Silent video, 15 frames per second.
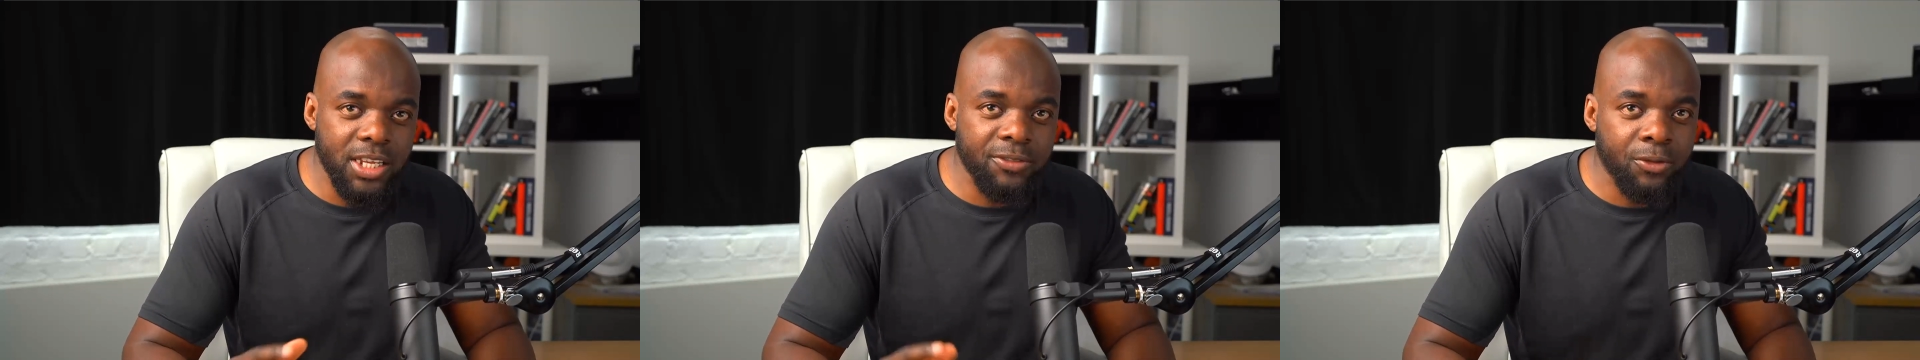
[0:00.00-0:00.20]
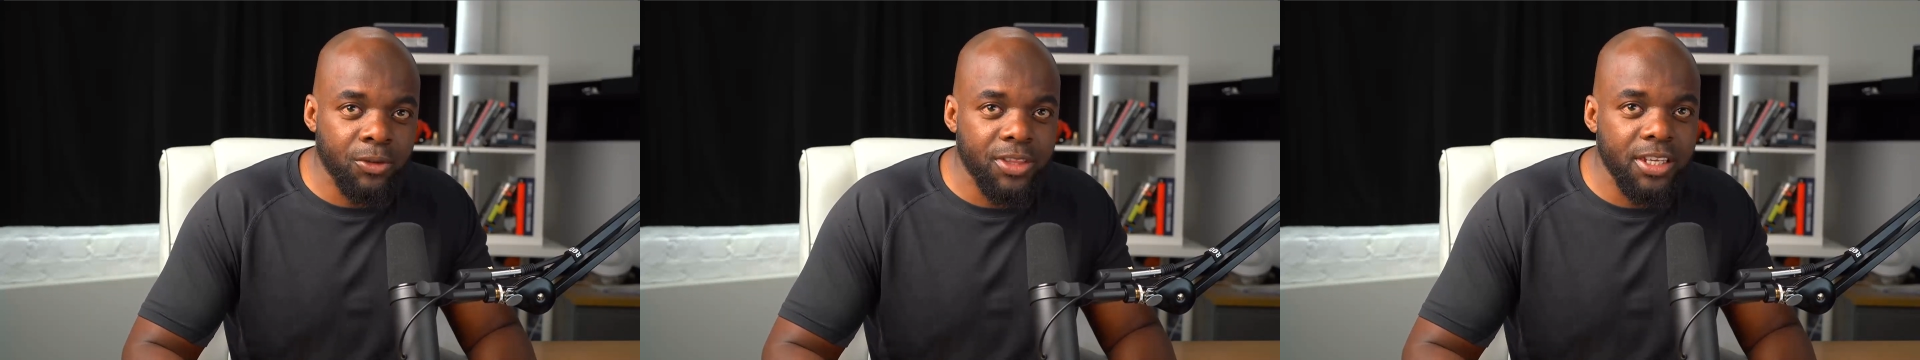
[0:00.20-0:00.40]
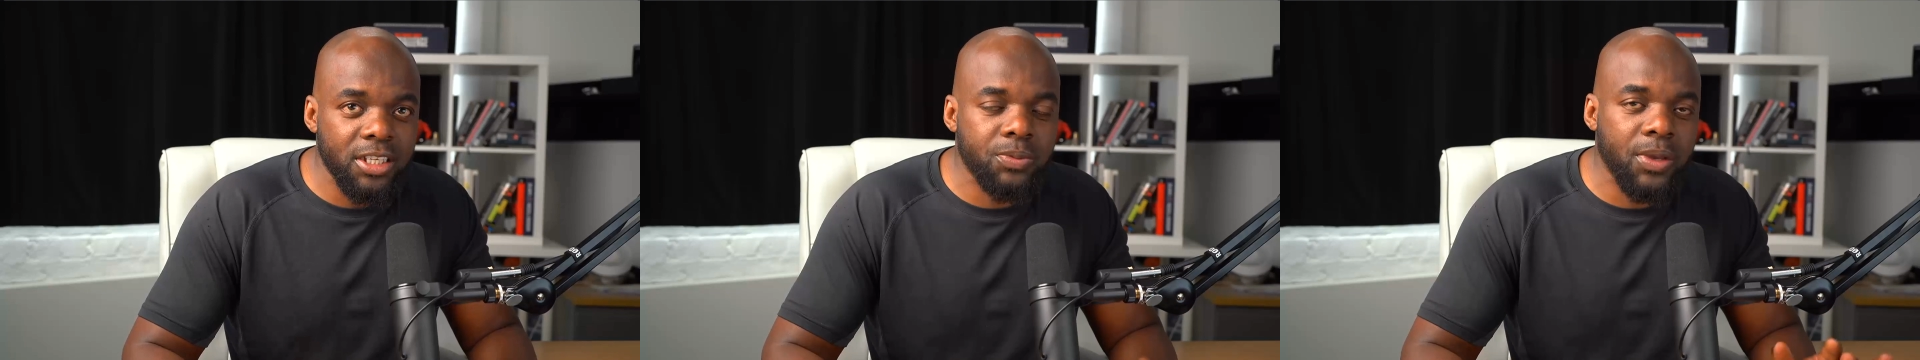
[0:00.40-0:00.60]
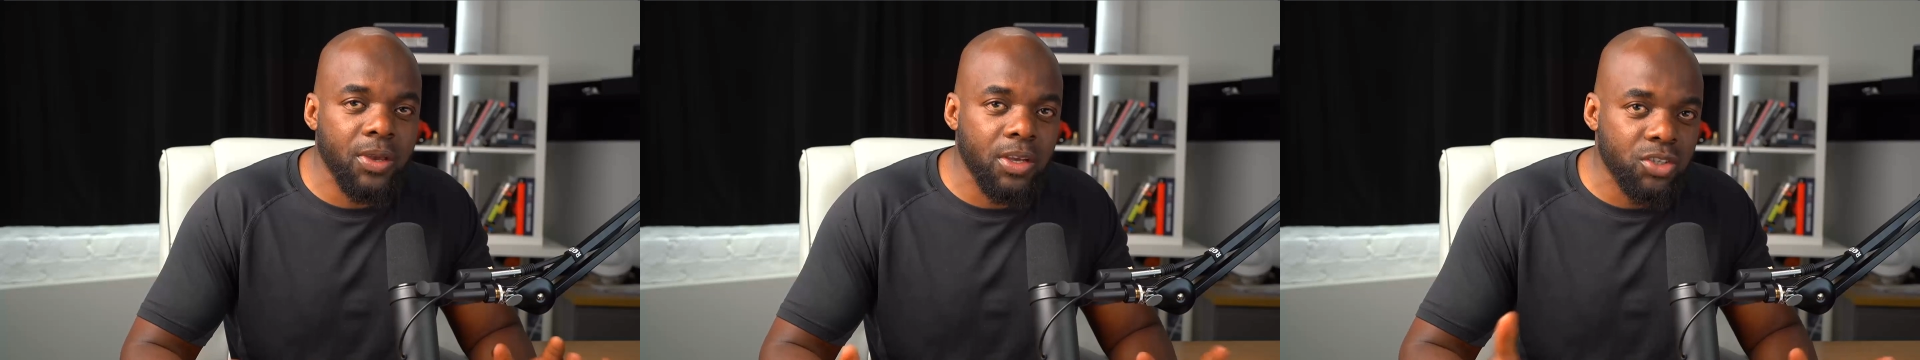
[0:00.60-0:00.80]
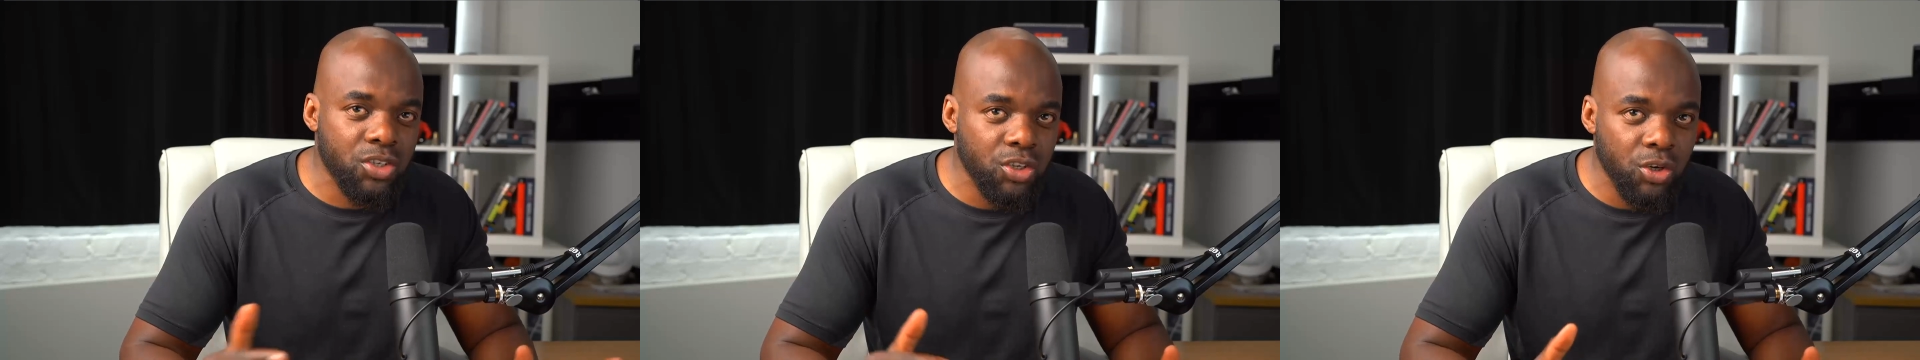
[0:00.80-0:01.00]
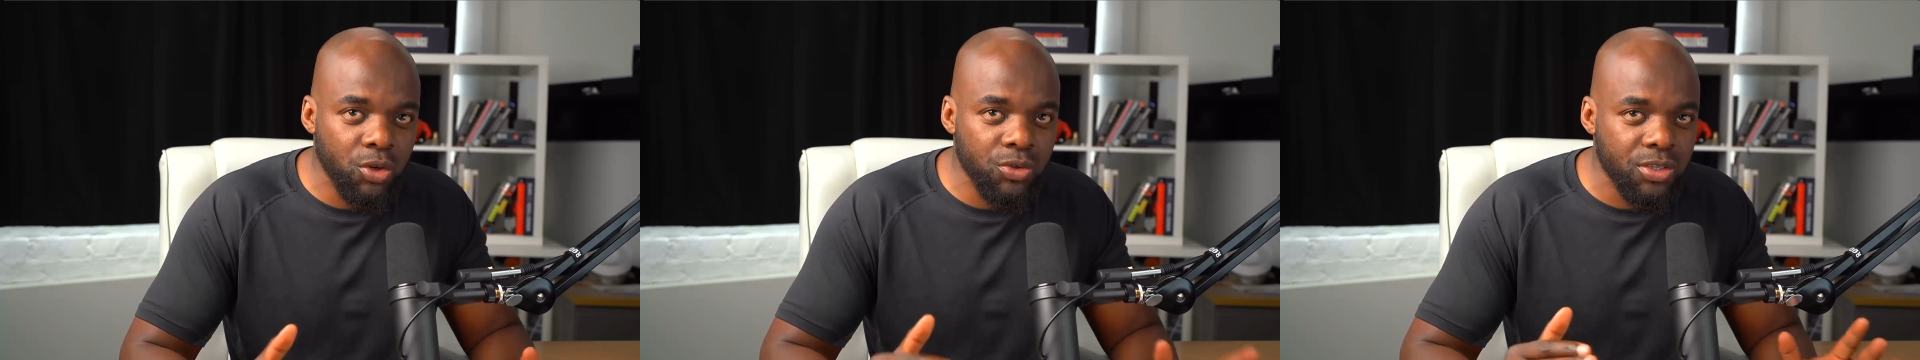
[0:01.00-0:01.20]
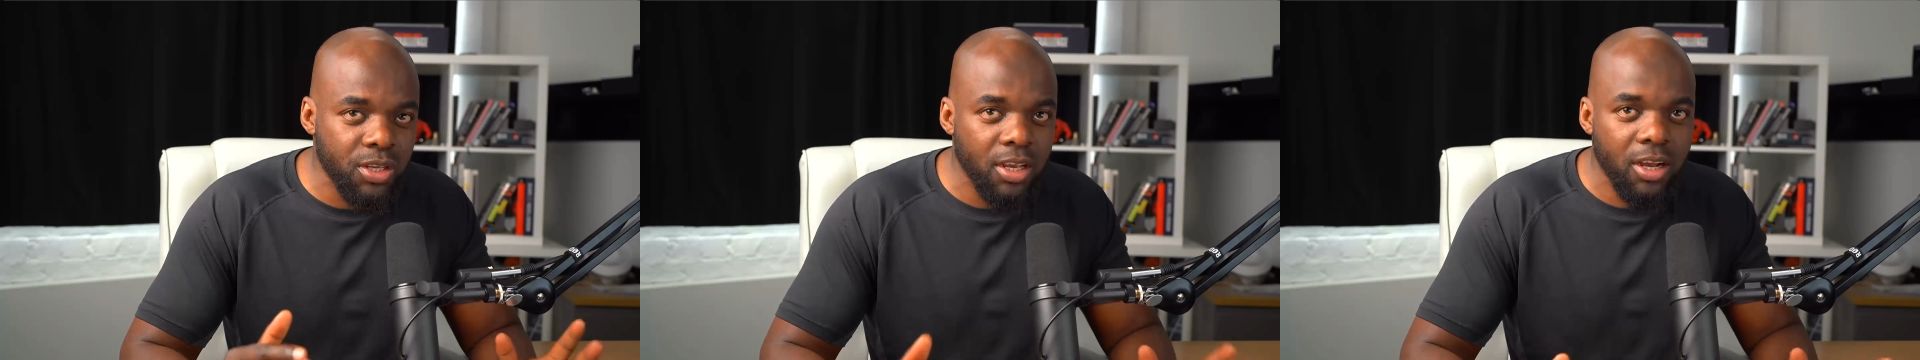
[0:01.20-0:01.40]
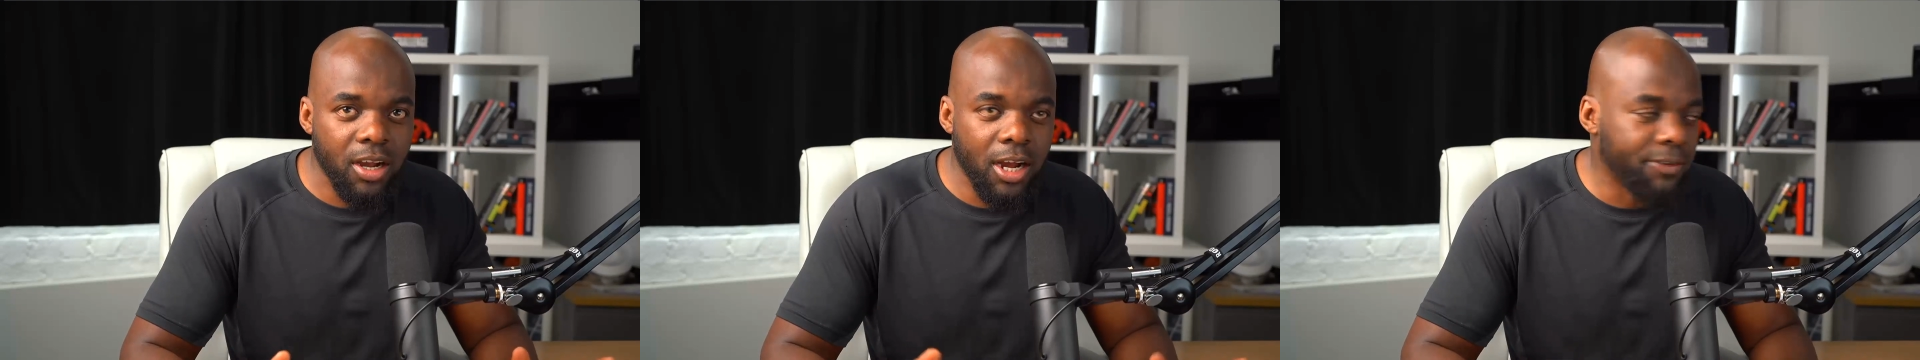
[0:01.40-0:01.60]
And for this, we're going to use
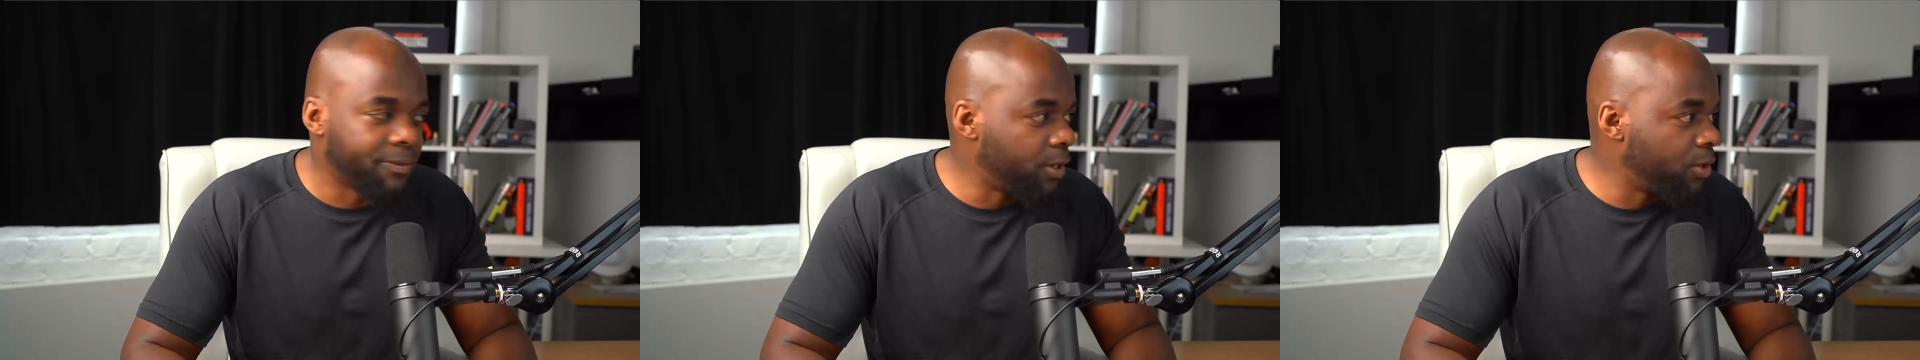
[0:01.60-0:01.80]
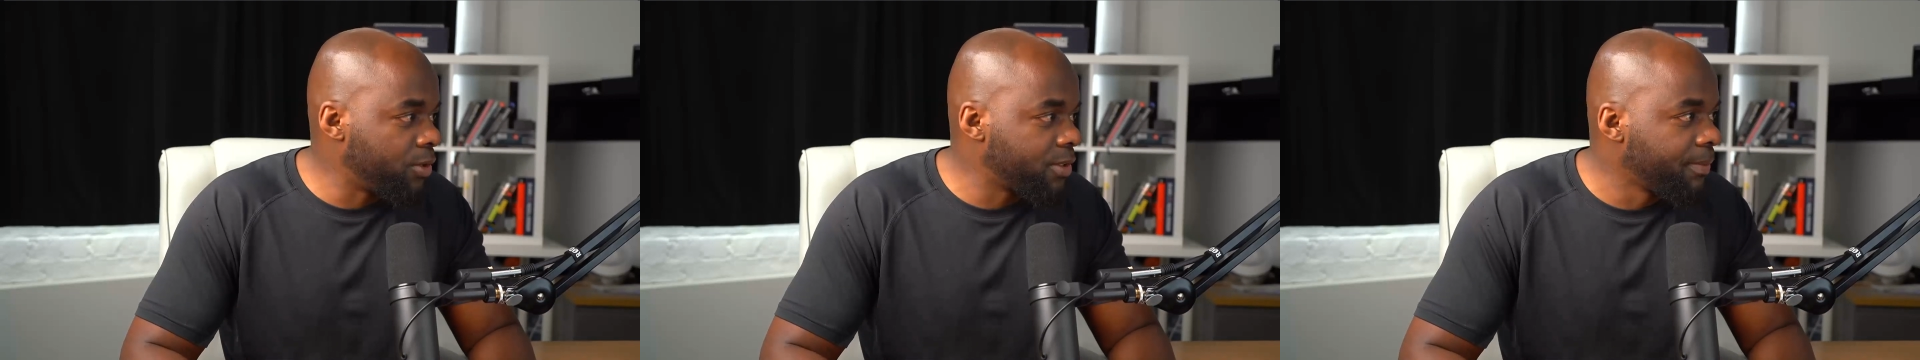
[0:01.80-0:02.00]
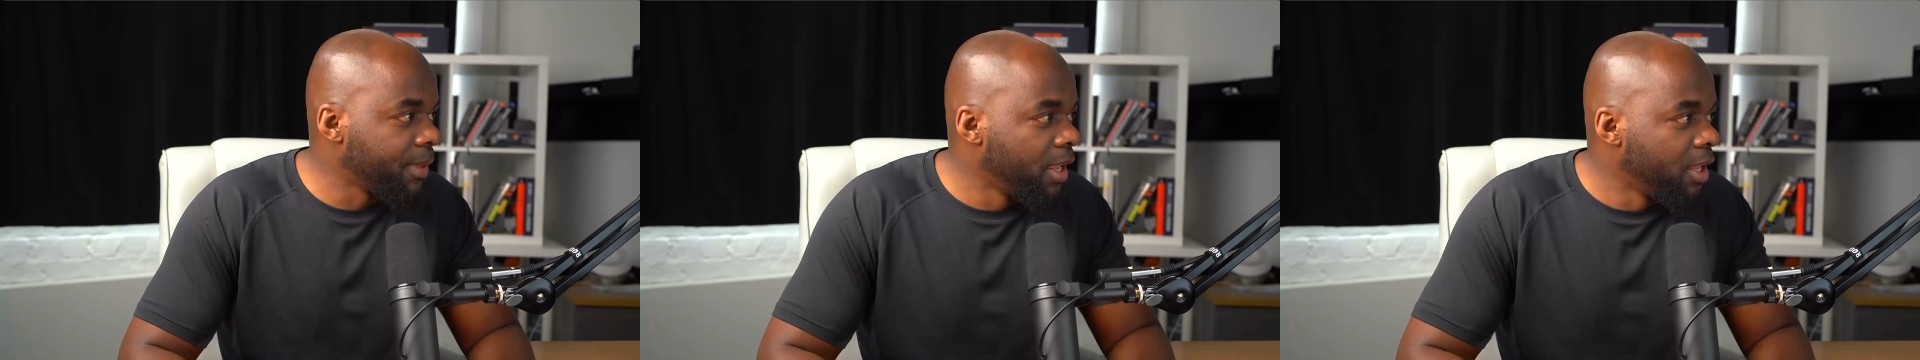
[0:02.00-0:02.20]
CartFlows.